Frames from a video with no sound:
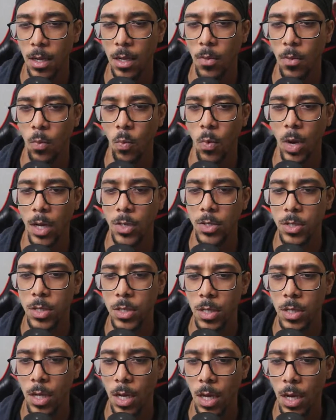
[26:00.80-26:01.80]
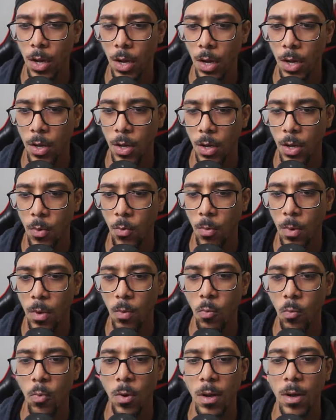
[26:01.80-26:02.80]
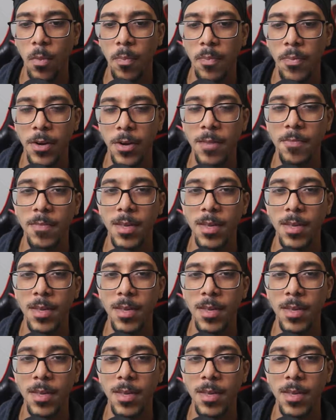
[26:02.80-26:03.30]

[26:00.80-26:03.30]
Watching what'll bring